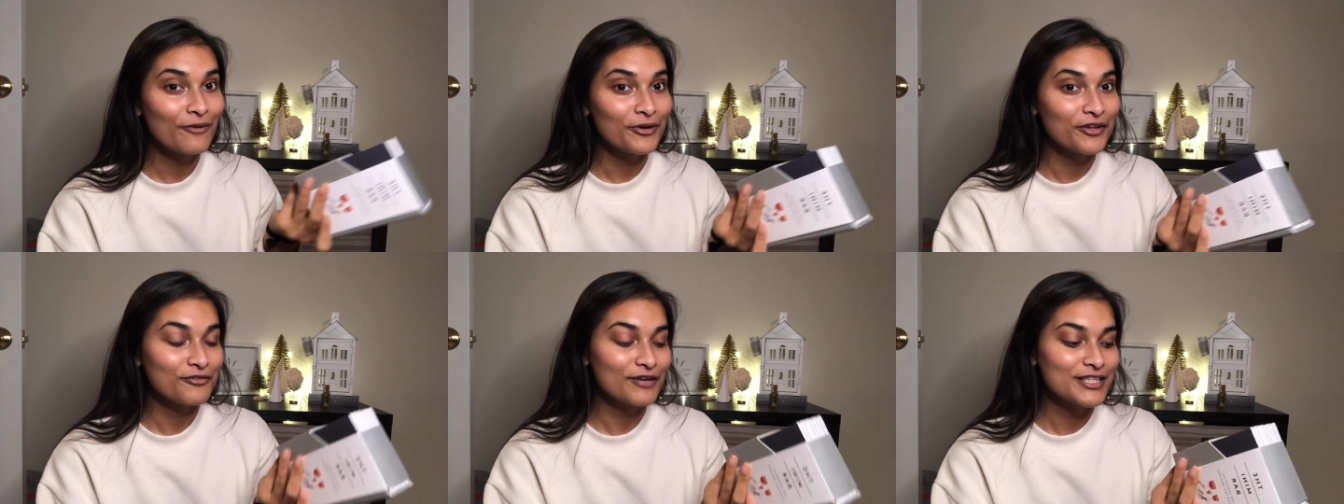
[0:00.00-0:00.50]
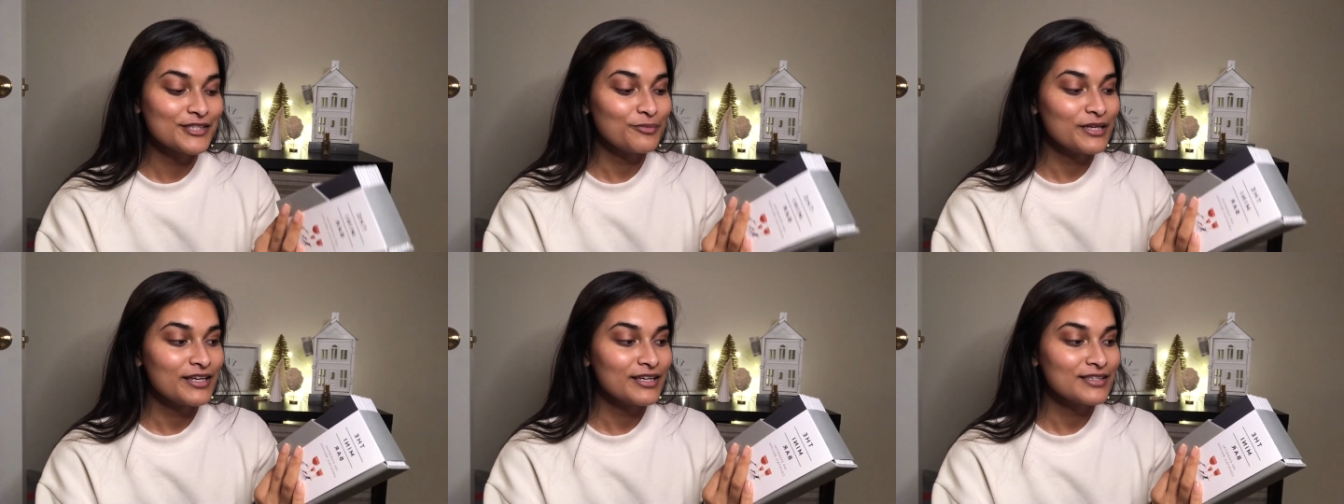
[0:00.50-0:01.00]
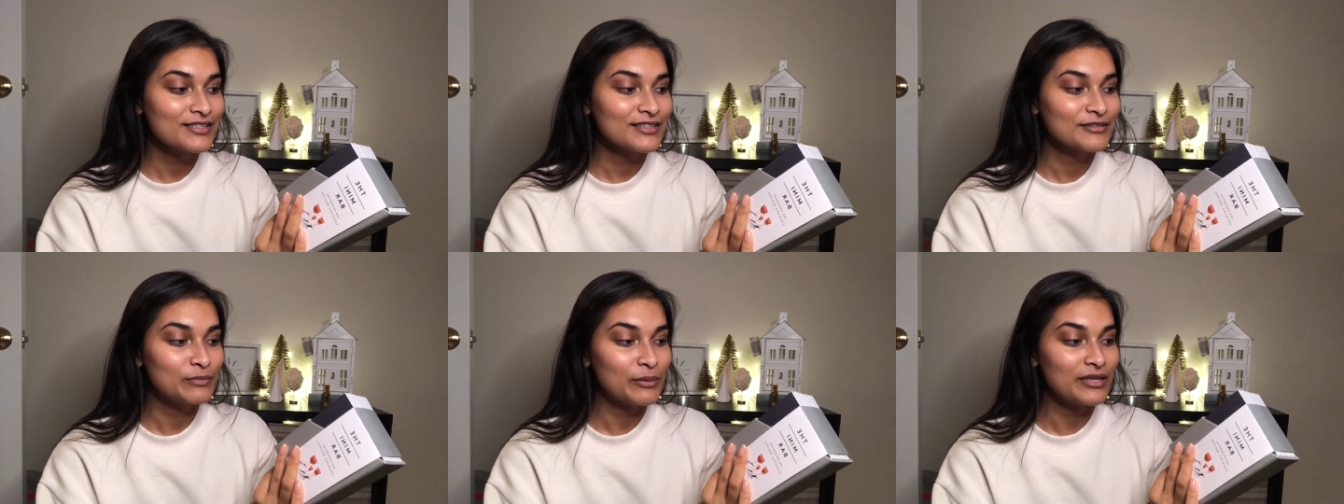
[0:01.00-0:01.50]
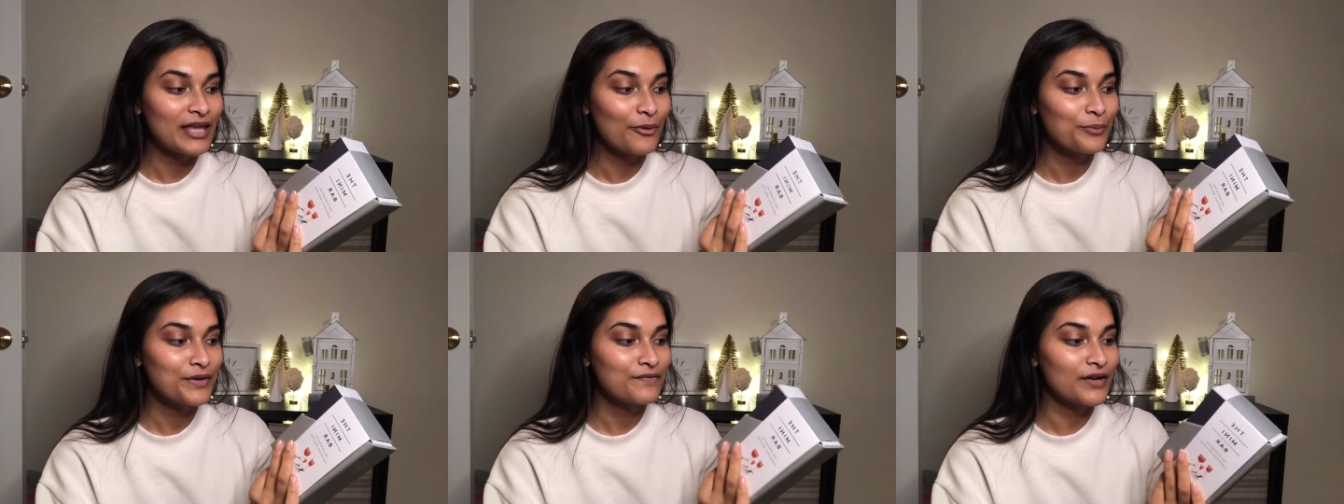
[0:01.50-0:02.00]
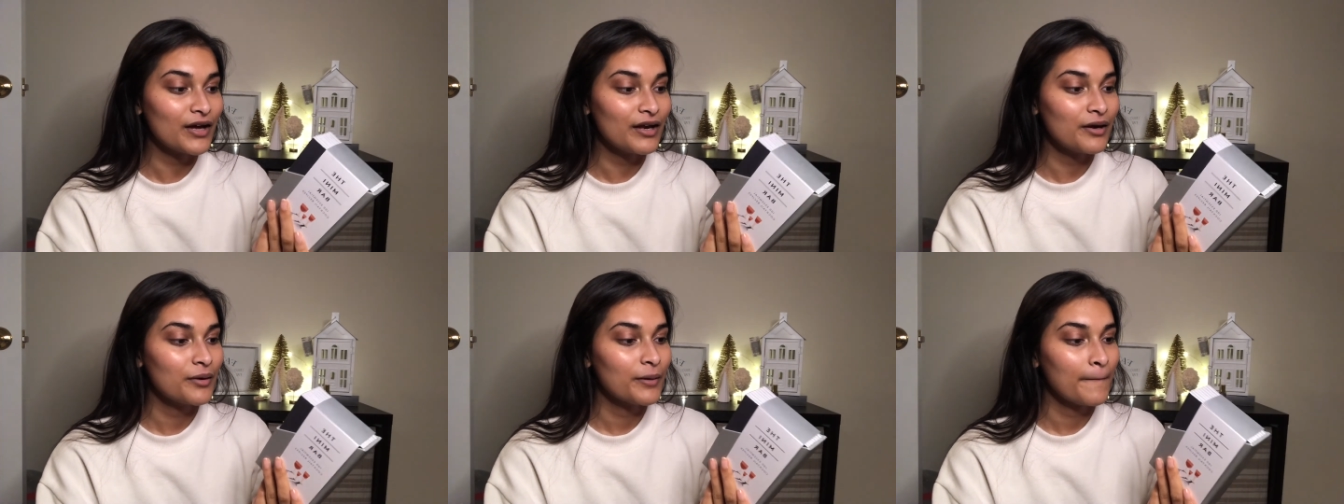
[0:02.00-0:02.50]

of the recipes. Maybe that would be fun.